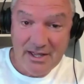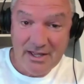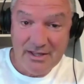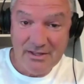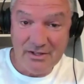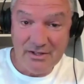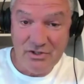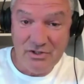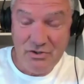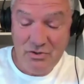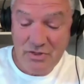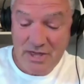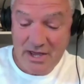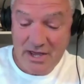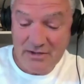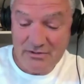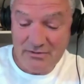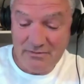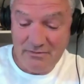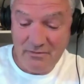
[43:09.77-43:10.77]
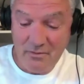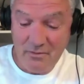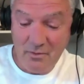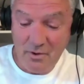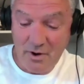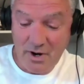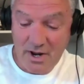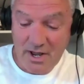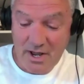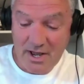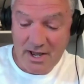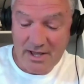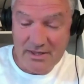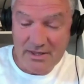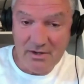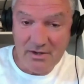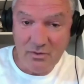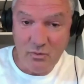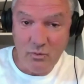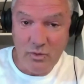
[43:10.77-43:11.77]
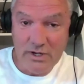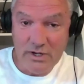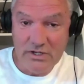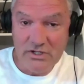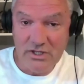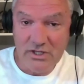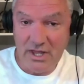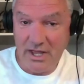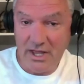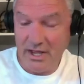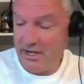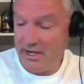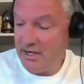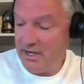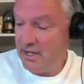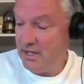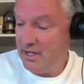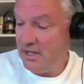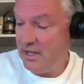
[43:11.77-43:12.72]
the 2004 Honda Ridgeline